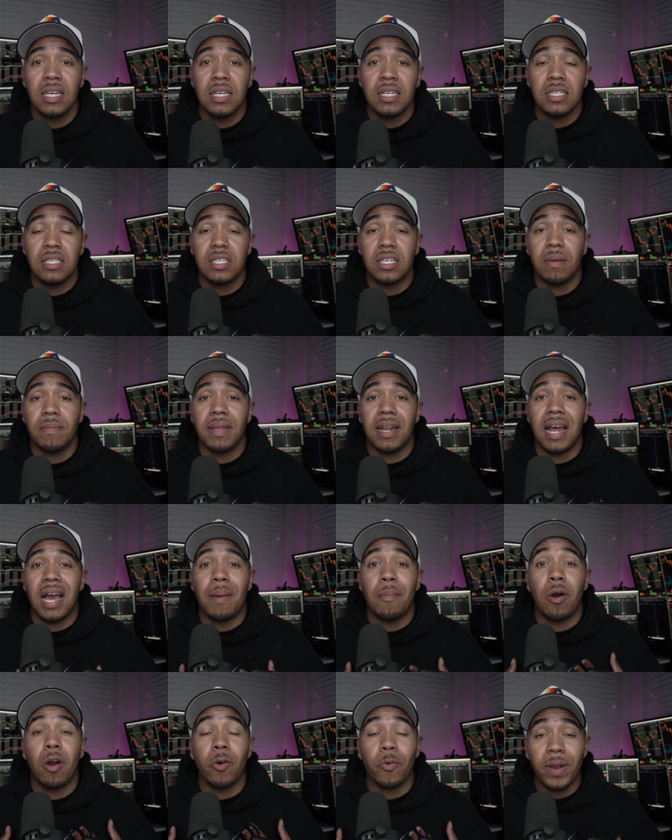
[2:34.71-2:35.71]
some that
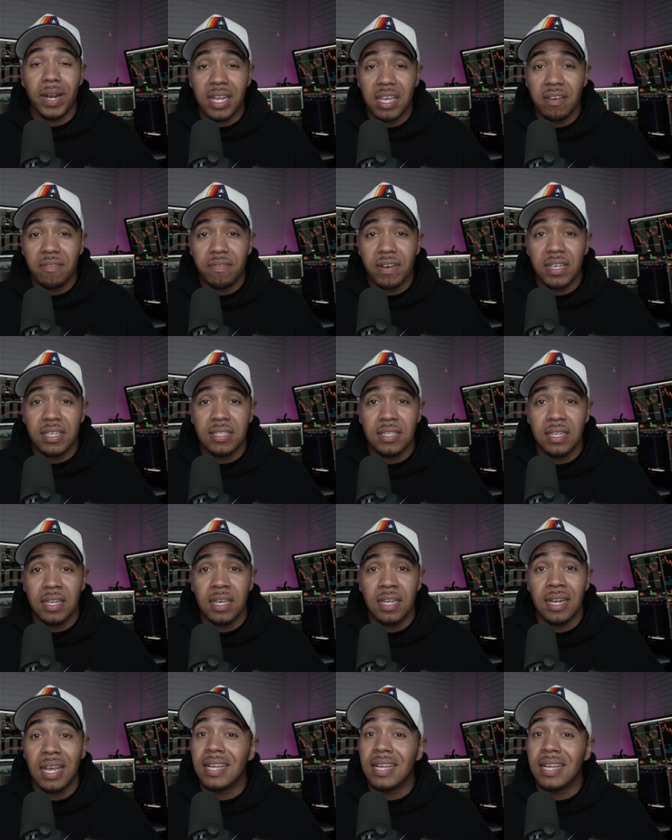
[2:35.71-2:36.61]
I'm already invested in,